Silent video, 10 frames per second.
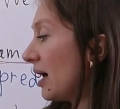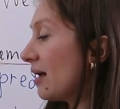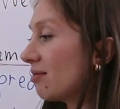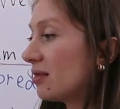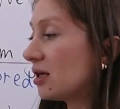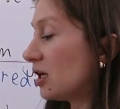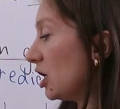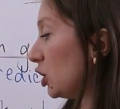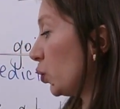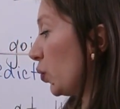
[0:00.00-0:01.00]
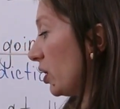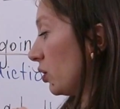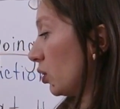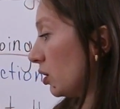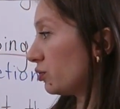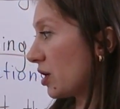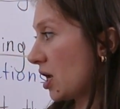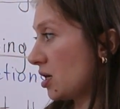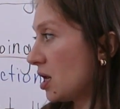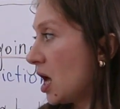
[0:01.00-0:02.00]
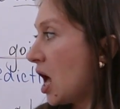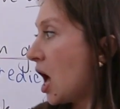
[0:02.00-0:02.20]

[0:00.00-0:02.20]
I think it will rain.